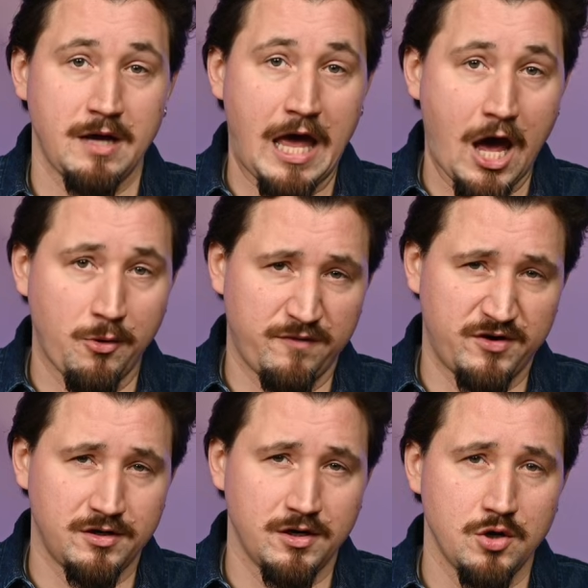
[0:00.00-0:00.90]

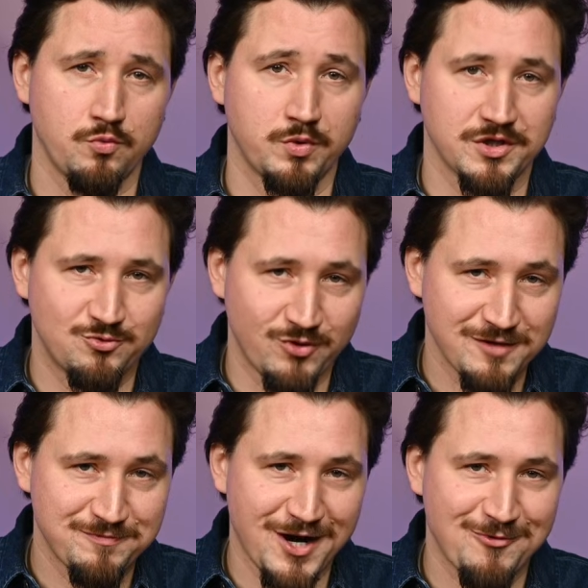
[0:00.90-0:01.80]
However, with
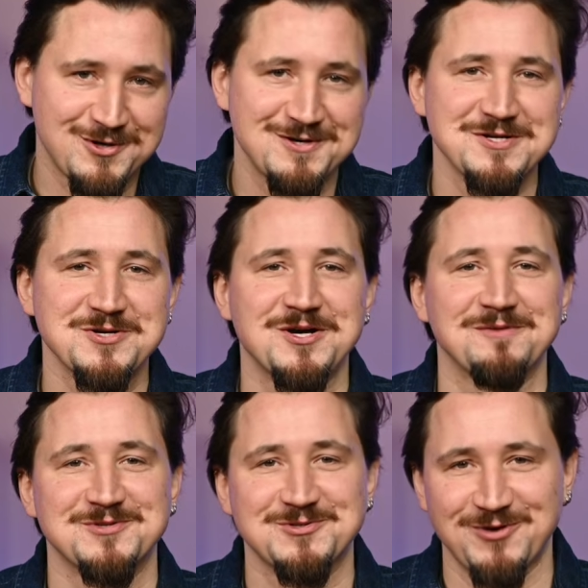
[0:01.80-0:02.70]
great power
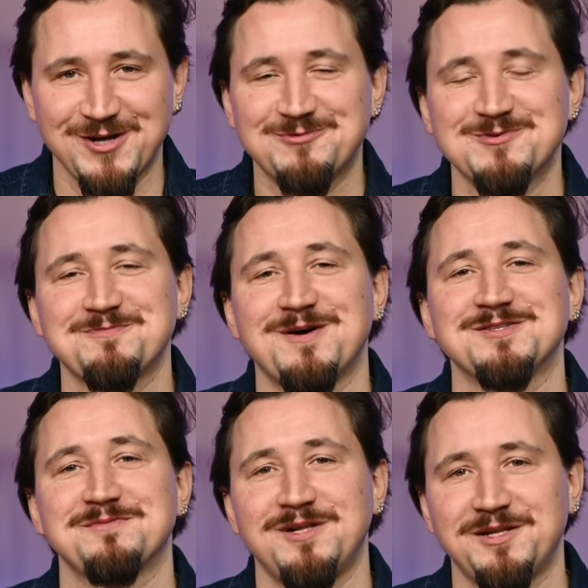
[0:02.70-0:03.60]
comes great
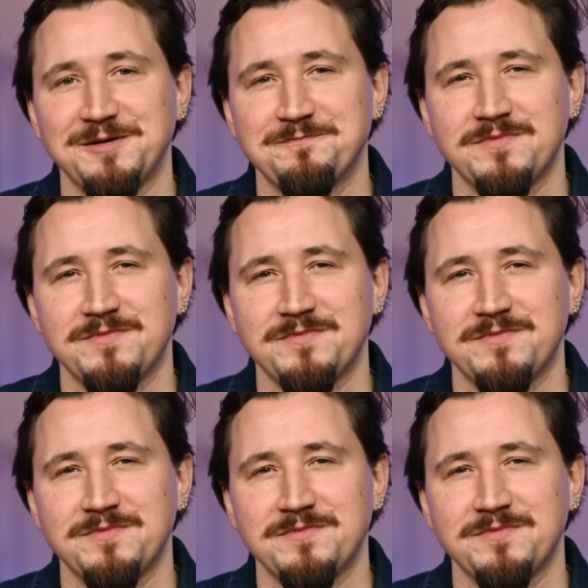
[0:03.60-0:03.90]
responsibility.